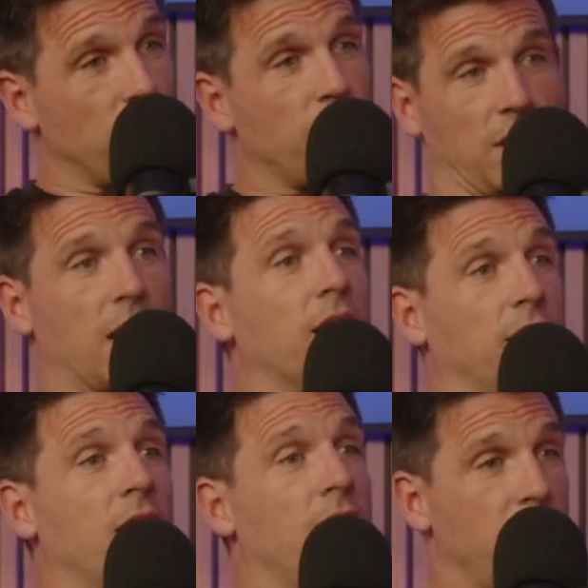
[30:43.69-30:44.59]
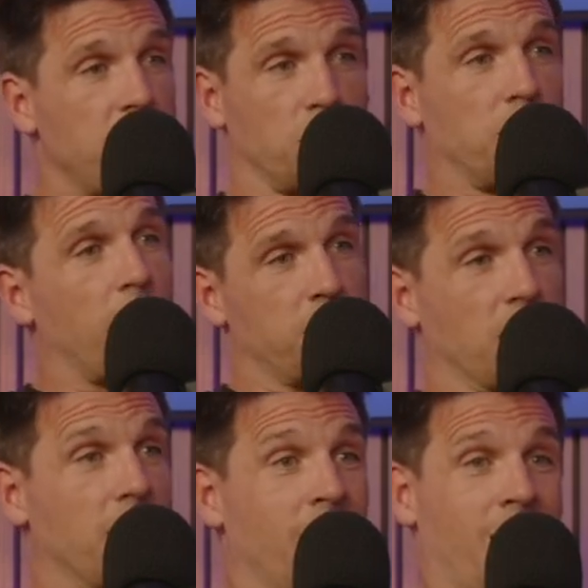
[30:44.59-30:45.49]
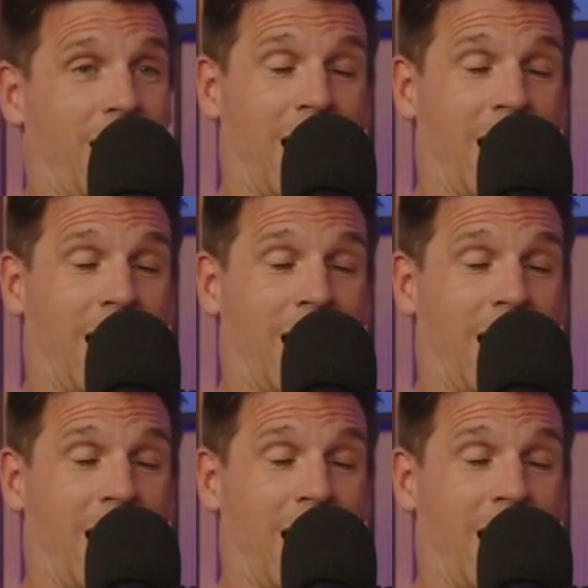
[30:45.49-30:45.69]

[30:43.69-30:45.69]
of using it and here's all the upside.